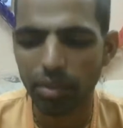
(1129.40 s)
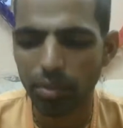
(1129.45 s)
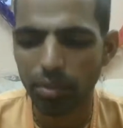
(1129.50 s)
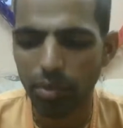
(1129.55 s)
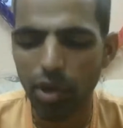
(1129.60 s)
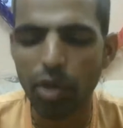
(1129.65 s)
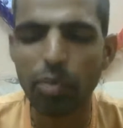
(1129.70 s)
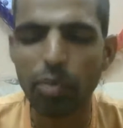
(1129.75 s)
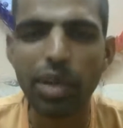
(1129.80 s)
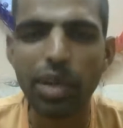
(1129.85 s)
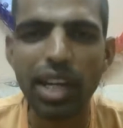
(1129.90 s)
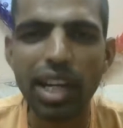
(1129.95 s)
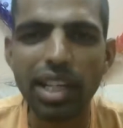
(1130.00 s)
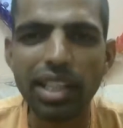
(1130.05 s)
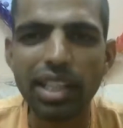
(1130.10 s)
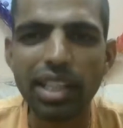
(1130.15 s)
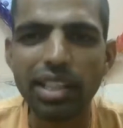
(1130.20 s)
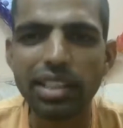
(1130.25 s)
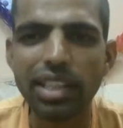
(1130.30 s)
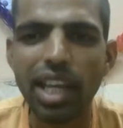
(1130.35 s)
proper at
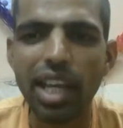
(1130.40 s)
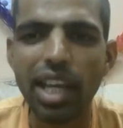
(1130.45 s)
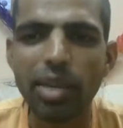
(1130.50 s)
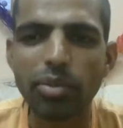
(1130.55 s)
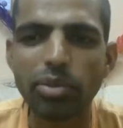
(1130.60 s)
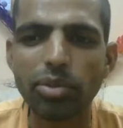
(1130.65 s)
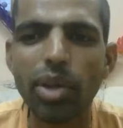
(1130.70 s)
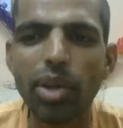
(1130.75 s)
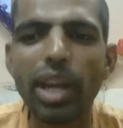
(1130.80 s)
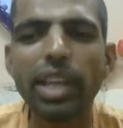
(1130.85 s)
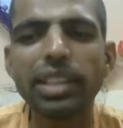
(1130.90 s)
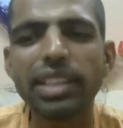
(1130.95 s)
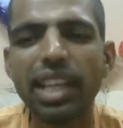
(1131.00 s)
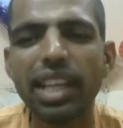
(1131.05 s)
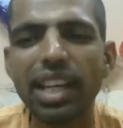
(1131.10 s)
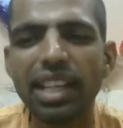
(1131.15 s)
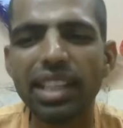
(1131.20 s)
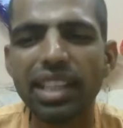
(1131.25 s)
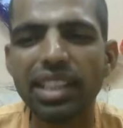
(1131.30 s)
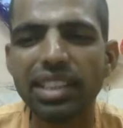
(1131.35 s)
this time, so I
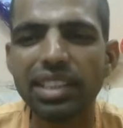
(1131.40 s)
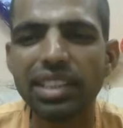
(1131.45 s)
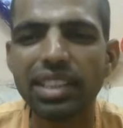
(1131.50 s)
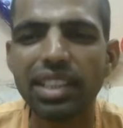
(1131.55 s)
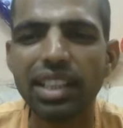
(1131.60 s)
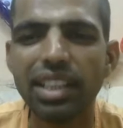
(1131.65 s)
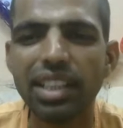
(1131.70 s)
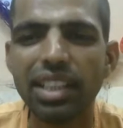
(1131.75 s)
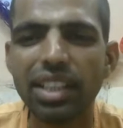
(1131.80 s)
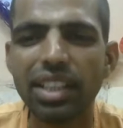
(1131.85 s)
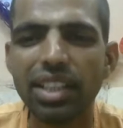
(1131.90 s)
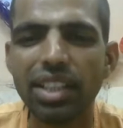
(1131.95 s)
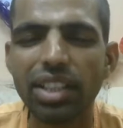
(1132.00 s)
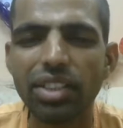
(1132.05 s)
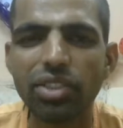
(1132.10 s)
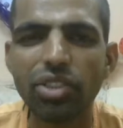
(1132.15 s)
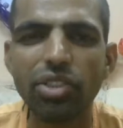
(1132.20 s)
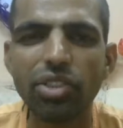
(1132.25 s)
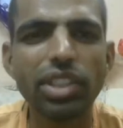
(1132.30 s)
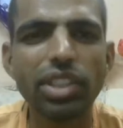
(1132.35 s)
said this.
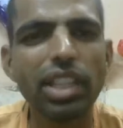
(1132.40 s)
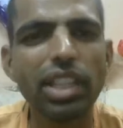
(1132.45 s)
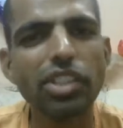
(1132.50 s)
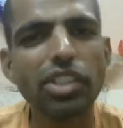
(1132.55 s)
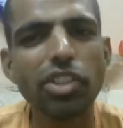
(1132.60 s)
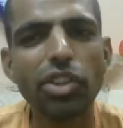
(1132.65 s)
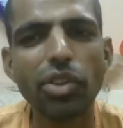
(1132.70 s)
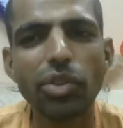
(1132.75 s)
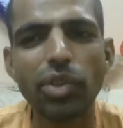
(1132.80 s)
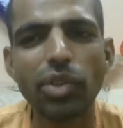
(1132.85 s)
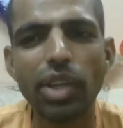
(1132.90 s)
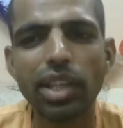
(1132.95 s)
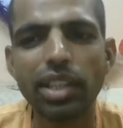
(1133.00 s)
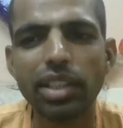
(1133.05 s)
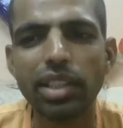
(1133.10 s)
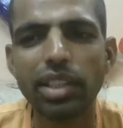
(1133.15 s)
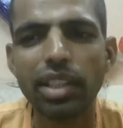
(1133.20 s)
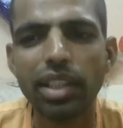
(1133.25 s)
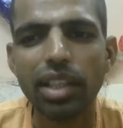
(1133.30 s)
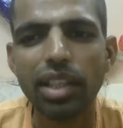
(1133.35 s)
So you change your
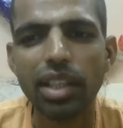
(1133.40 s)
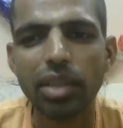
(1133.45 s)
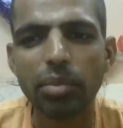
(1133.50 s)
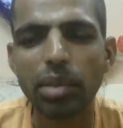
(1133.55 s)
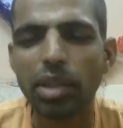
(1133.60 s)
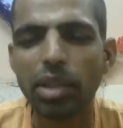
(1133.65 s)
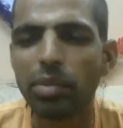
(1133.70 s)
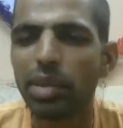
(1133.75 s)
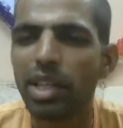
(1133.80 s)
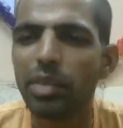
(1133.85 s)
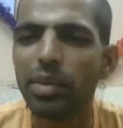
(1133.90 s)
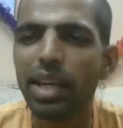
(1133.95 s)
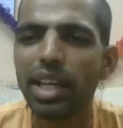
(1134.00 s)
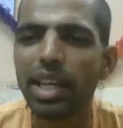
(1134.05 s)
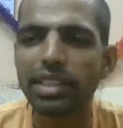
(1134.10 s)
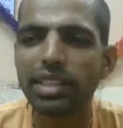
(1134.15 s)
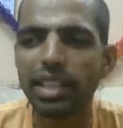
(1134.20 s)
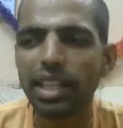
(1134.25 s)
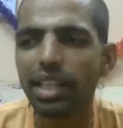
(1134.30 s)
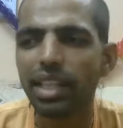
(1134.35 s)
word. But Bali
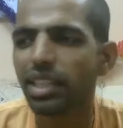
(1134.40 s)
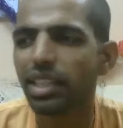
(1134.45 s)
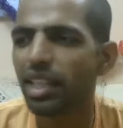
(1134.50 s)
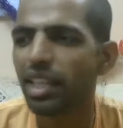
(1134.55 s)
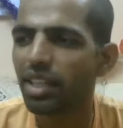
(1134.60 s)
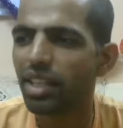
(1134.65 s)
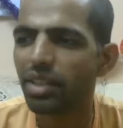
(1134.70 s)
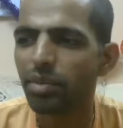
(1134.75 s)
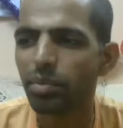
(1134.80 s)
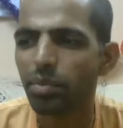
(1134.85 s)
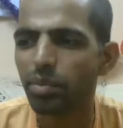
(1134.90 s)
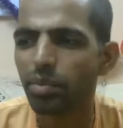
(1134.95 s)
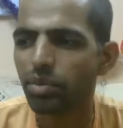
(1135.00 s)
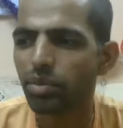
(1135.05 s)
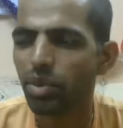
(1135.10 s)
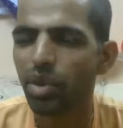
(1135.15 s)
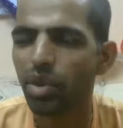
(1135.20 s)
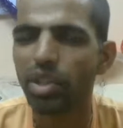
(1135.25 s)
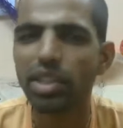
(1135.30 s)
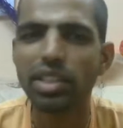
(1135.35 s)
Maharaj said that,
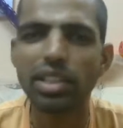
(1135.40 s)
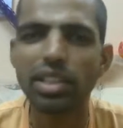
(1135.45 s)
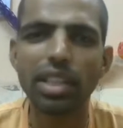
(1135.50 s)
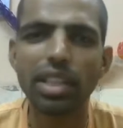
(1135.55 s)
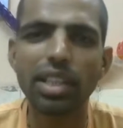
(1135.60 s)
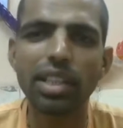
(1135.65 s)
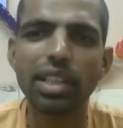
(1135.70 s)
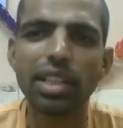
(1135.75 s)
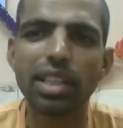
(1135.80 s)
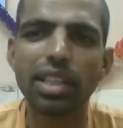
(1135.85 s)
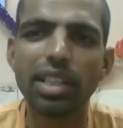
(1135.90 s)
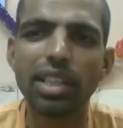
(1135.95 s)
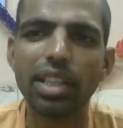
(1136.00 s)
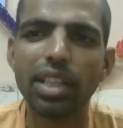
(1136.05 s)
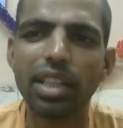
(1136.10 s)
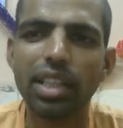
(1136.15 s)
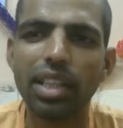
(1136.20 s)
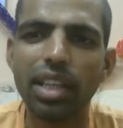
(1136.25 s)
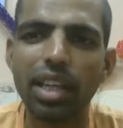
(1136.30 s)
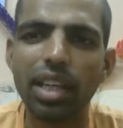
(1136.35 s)
sorry sir,
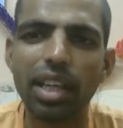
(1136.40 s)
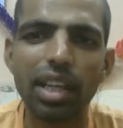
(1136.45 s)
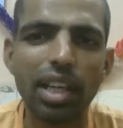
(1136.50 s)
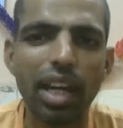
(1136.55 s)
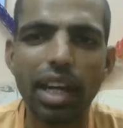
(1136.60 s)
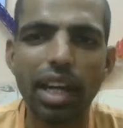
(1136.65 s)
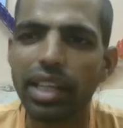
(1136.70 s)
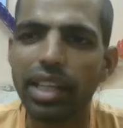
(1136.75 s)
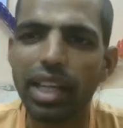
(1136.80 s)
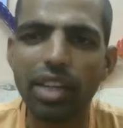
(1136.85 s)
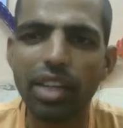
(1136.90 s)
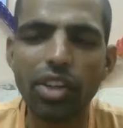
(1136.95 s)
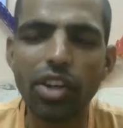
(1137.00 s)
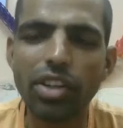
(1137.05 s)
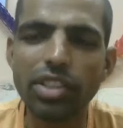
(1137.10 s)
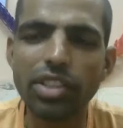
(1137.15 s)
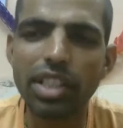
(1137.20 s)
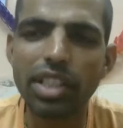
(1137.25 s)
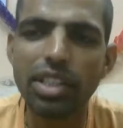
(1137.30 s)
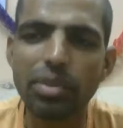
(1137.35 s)
I
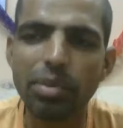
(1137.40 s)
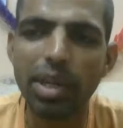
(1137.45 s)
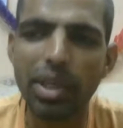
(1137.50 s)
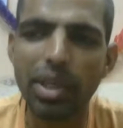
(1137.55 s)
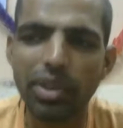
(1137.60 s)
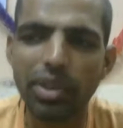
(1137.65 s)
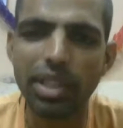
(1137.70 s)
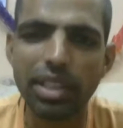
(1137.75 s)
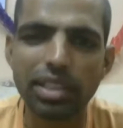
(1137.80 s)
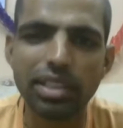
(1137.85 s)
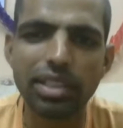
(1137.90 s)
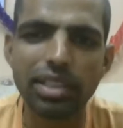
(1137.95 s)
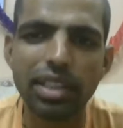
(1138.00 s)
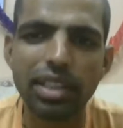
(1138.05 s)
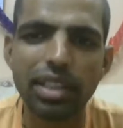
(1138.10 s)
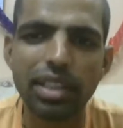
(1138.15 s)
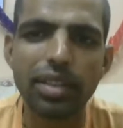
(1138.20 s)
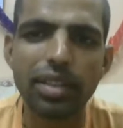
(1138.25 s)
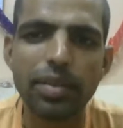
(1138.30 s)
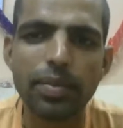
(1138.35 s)
cannot change my words.
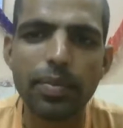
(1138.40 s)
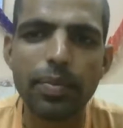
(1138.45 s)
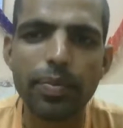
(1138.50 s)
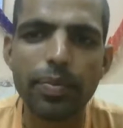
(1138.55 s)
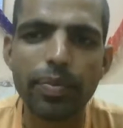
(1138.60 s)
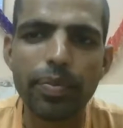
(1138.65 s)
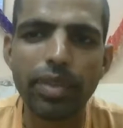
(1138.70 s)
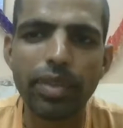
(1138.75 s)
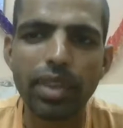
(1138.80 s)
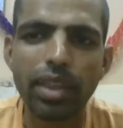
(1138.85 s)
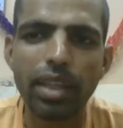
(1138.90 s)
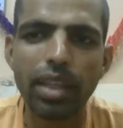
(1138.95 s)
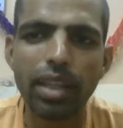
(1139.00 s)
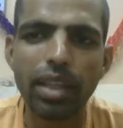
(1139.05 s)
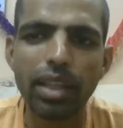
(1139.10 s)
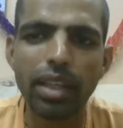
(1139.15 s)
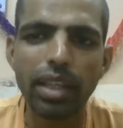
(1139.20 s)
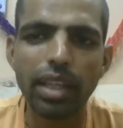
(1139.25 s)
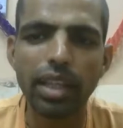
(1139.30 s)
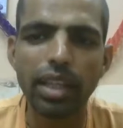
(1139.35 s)

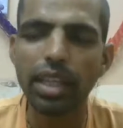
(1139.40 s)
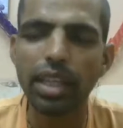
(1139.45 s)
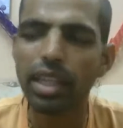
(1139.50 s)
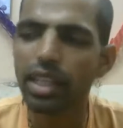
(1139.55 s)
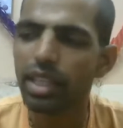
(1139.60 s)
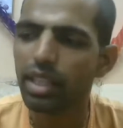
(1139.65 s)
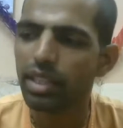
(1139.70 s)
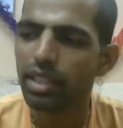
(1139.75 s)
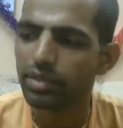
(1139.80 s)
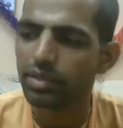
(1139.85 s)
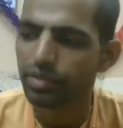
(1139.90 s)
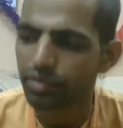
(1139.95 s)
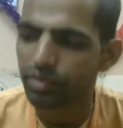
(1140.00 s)
He